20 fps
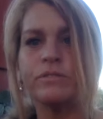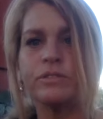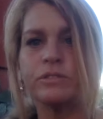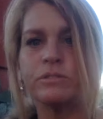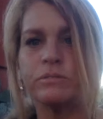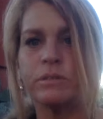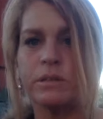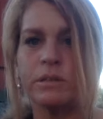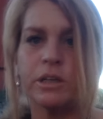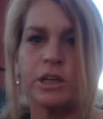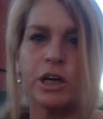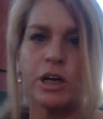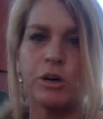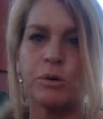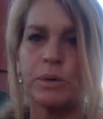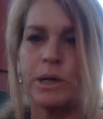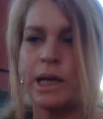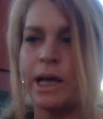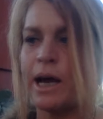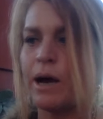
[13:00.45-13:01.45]
for you
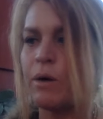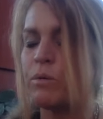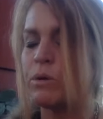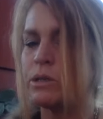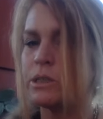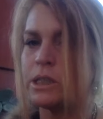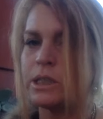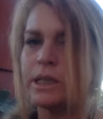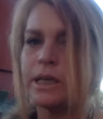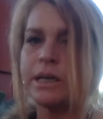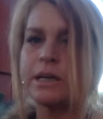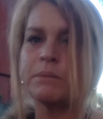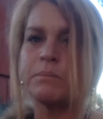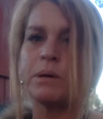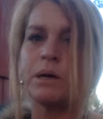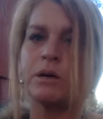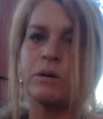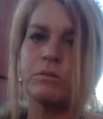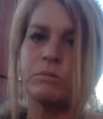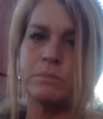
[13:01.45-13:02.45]
know an hour then they come
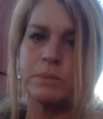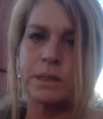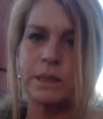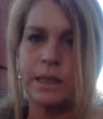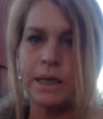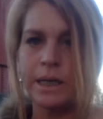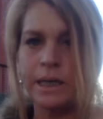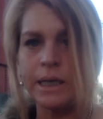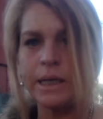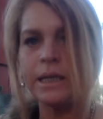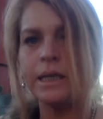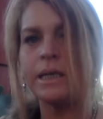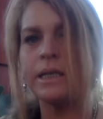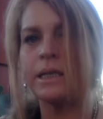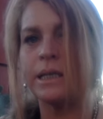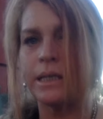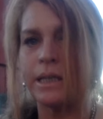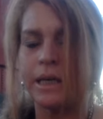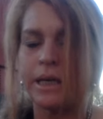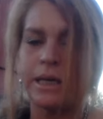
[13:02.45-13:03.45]
home and they eat
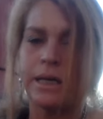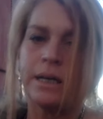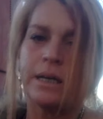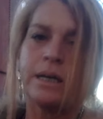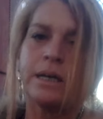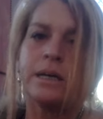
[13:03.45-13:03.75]
and they